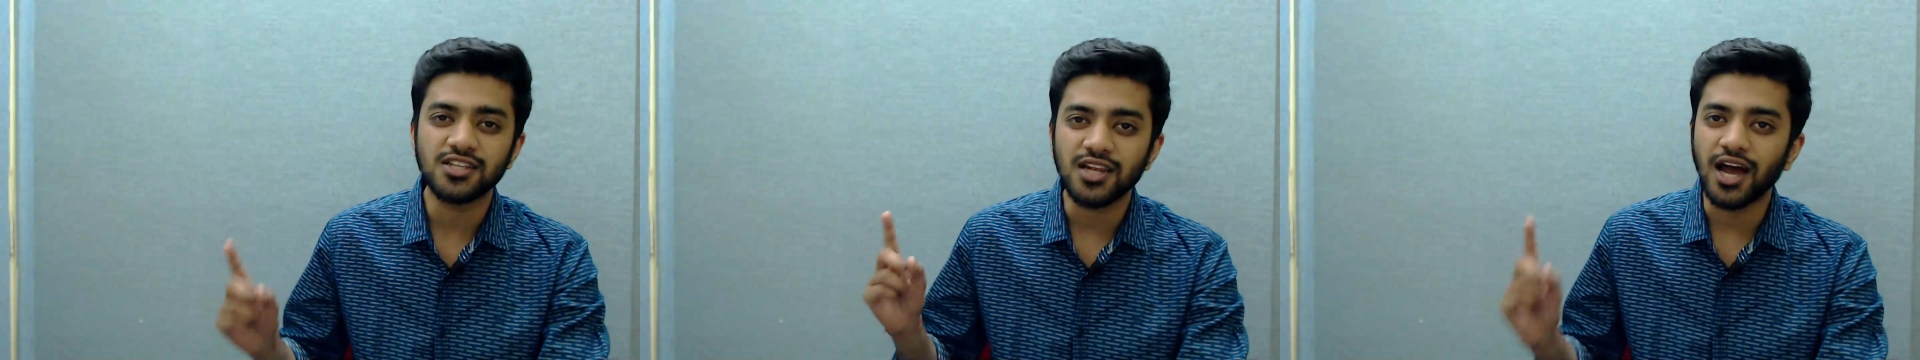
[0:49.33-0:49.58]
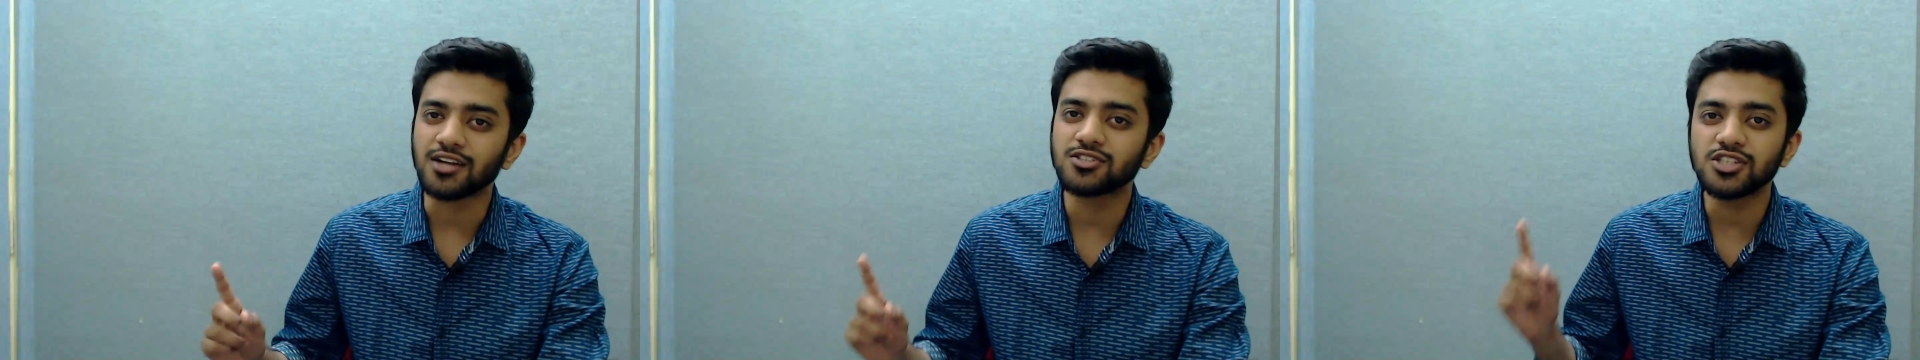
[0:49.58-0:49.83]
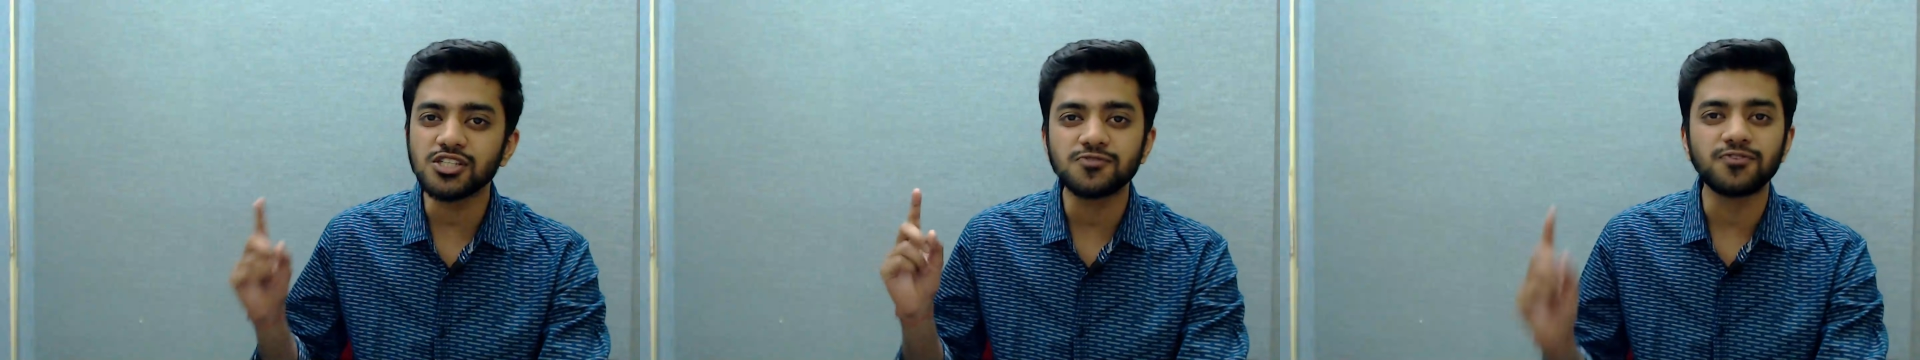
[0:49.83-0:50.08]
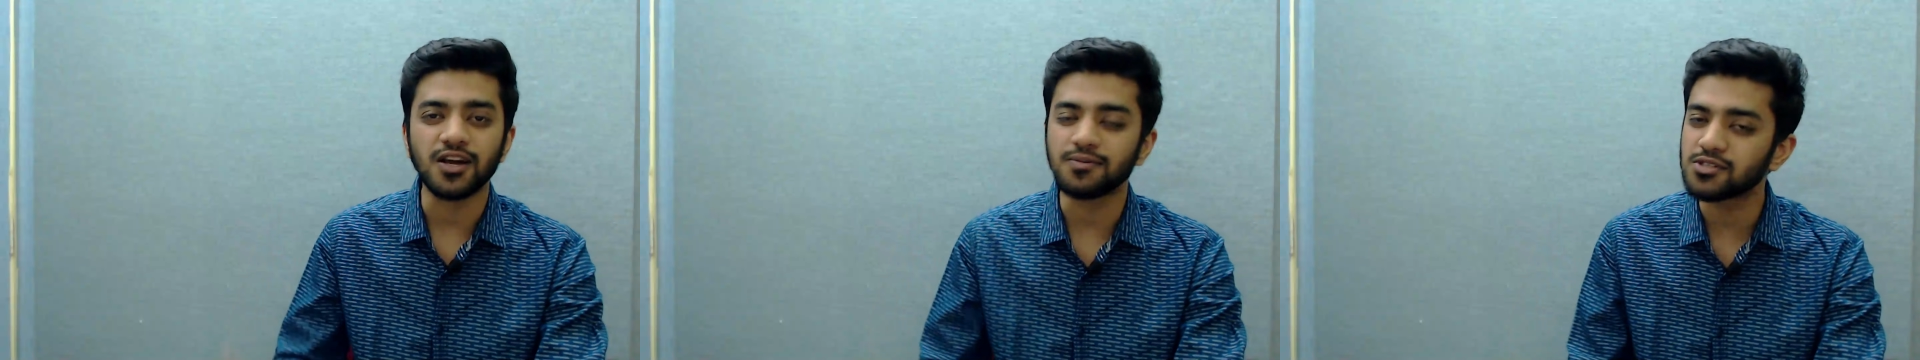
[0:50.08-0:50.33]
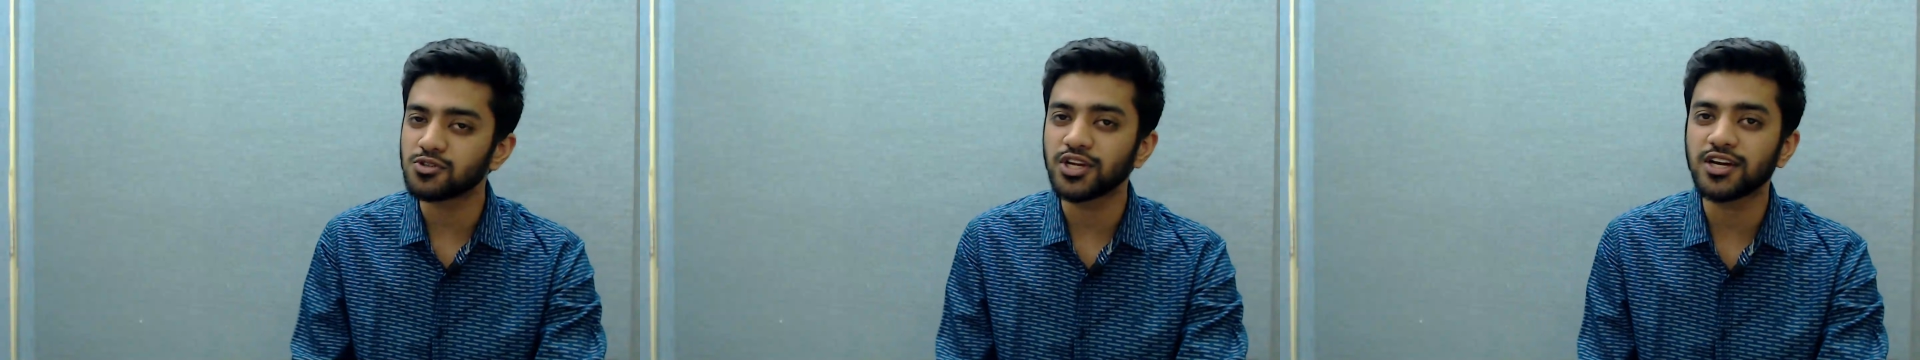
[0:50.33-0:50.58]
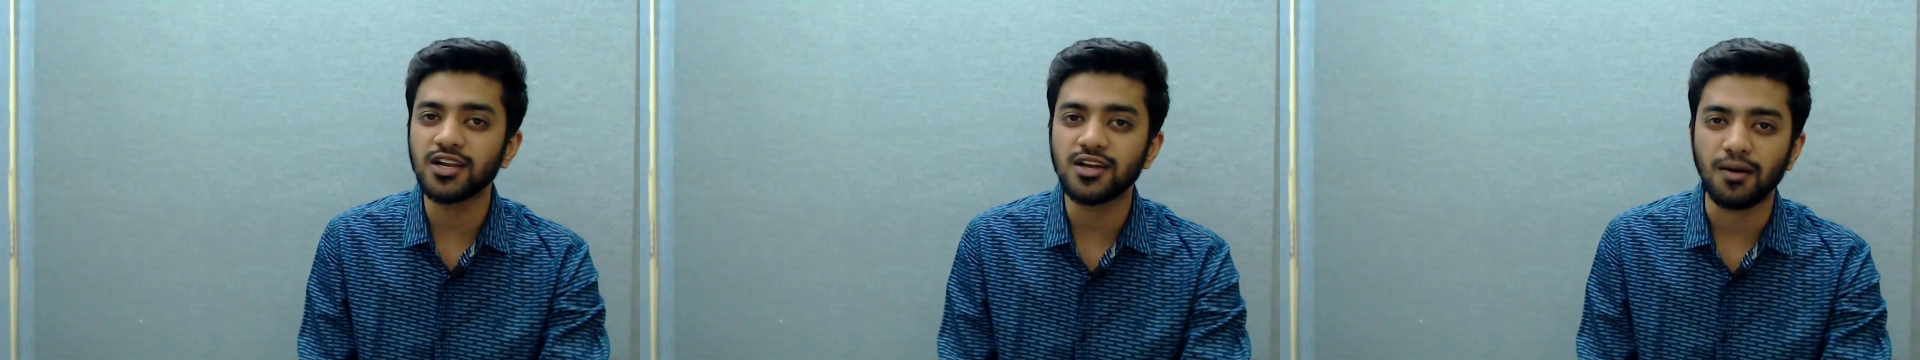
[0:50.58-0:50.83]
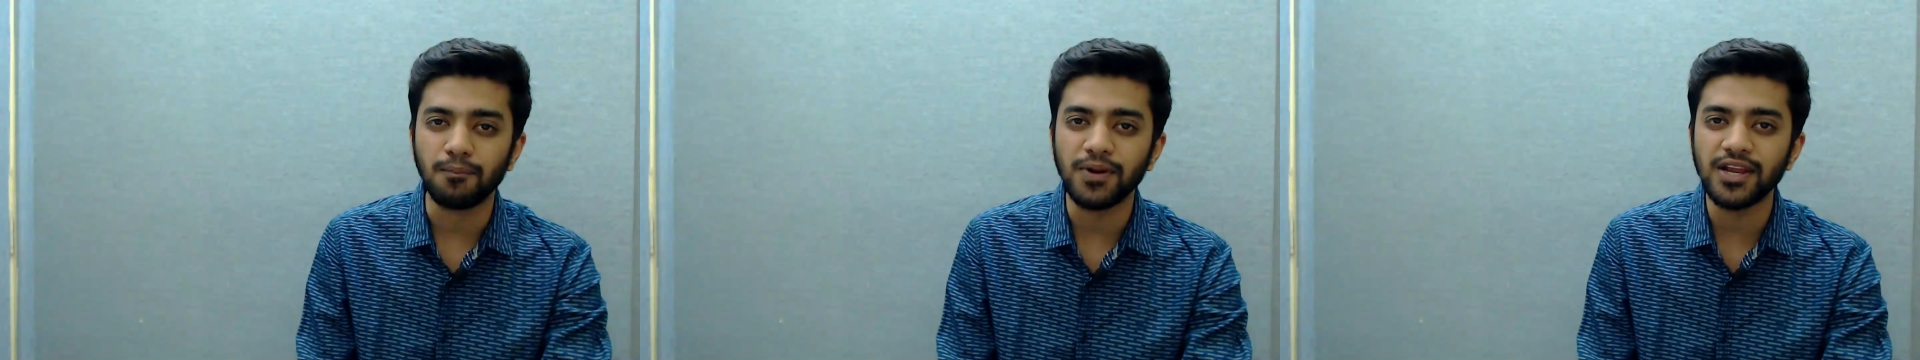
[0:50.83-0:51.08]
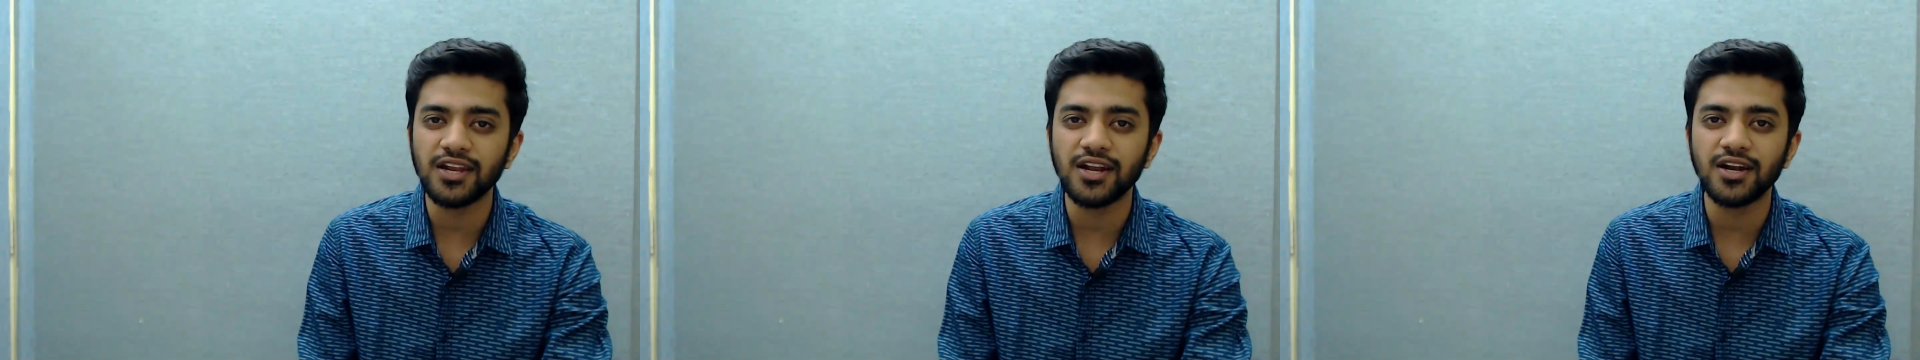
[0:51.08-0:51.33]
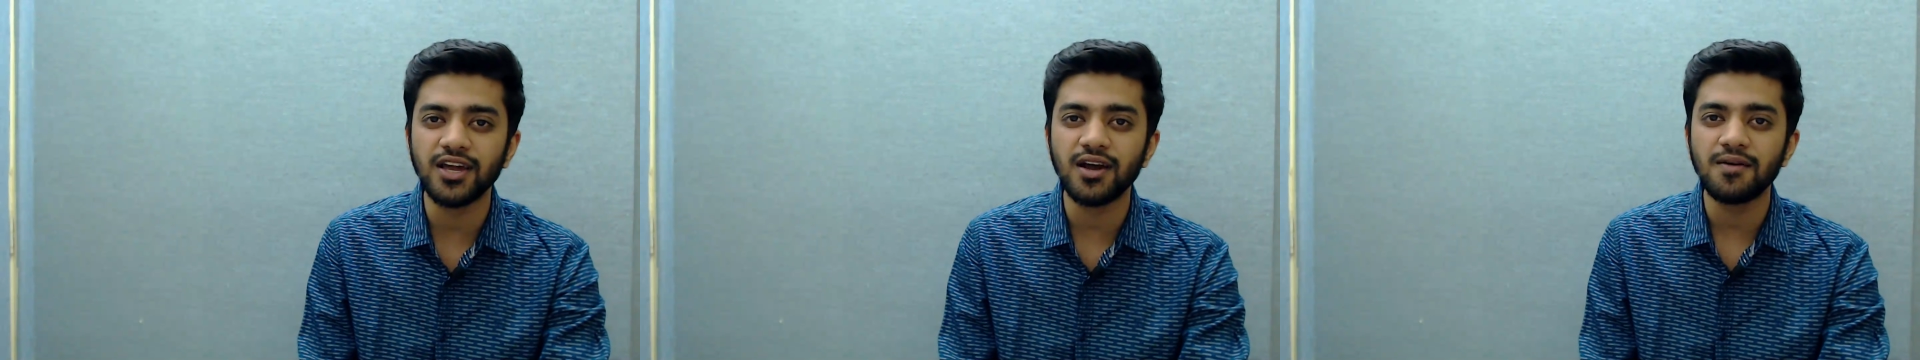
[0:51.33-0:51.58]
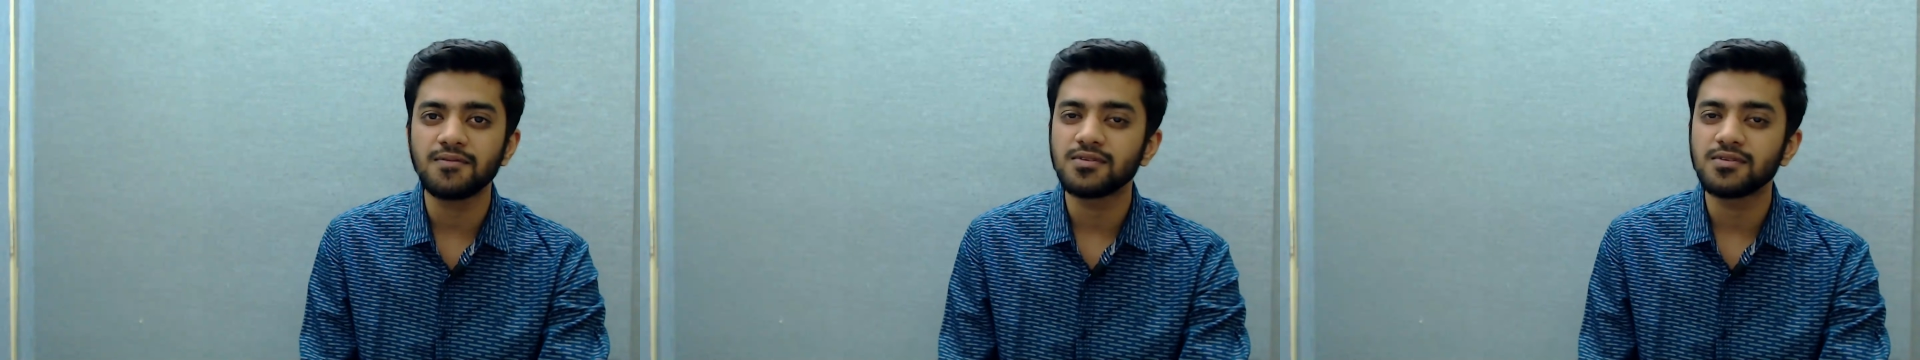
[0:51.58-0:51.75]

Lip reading: largest pharmaceutical company in India.